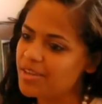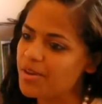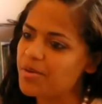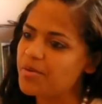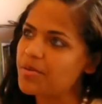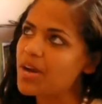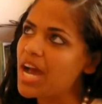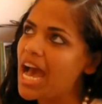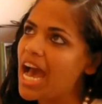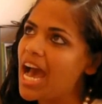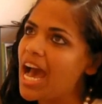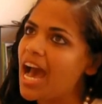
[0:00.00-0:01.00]
So
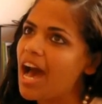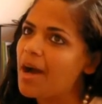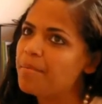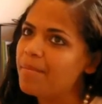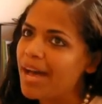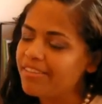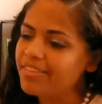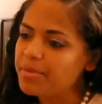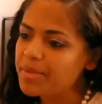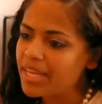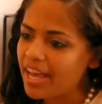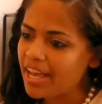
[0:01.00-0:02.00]
my
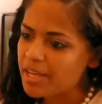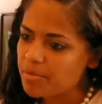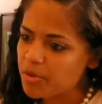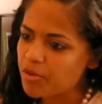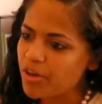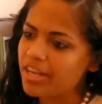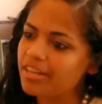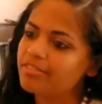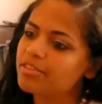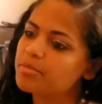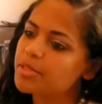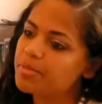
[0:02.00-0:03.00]
family and I immigrated
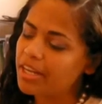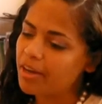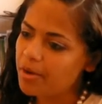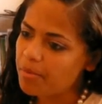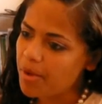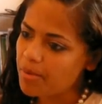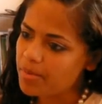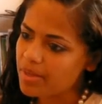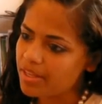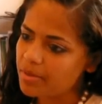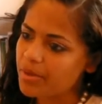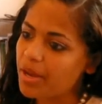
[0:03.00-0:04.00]
from Dominican
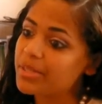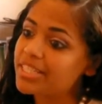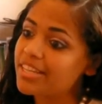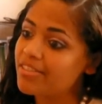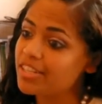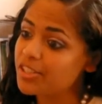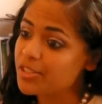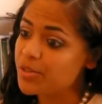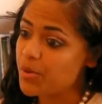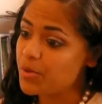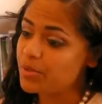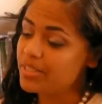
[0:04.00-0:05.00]
Republic when I was 7 years
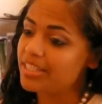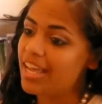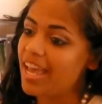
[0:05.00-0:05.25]
old,